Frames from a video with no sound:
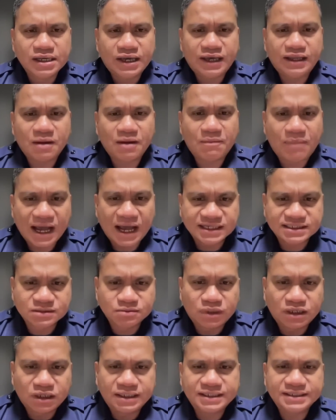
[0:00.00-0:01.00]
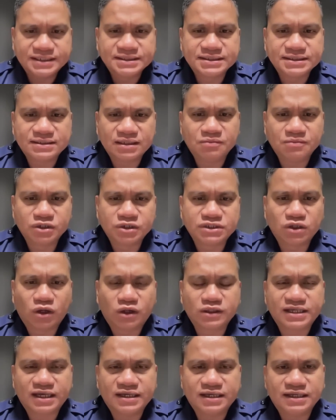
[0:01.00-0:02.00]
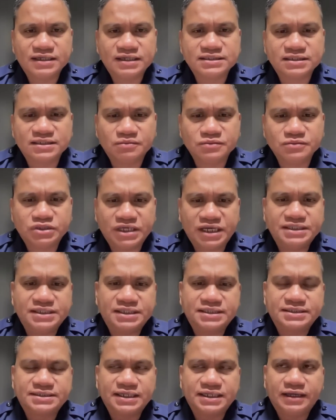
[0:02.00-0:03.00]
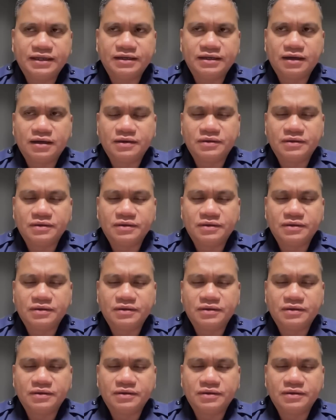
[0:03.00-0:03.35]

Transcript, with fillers: in the past months have resulted in some changes in uh,